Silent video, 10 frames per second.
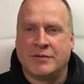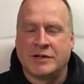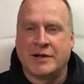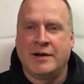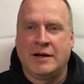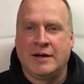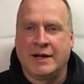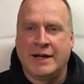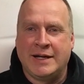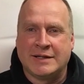which kind of
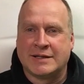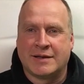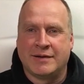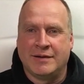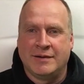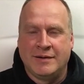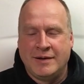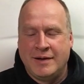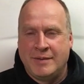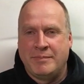negates the
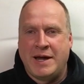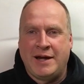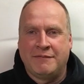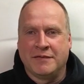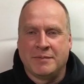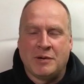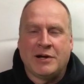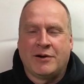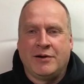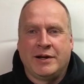bang for the
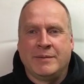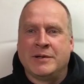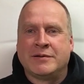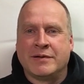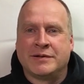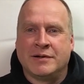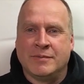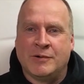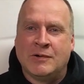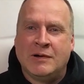buck argument to the
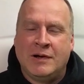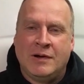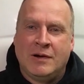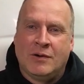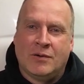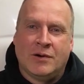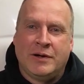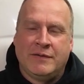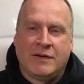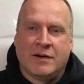turbo, or
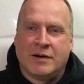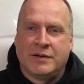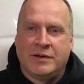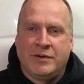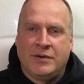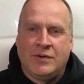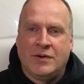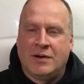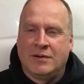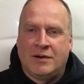you've got to do
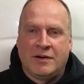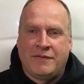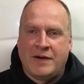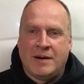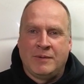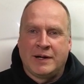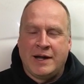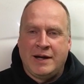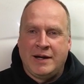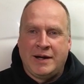a lot of
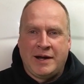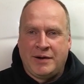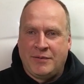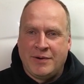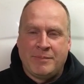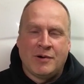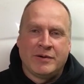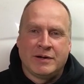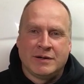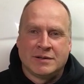fabricating and rip out
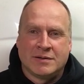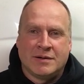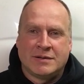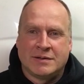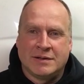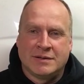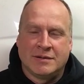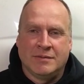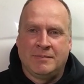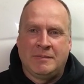your exhaust
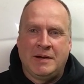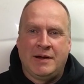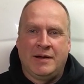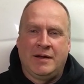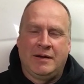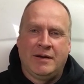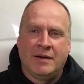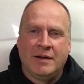system and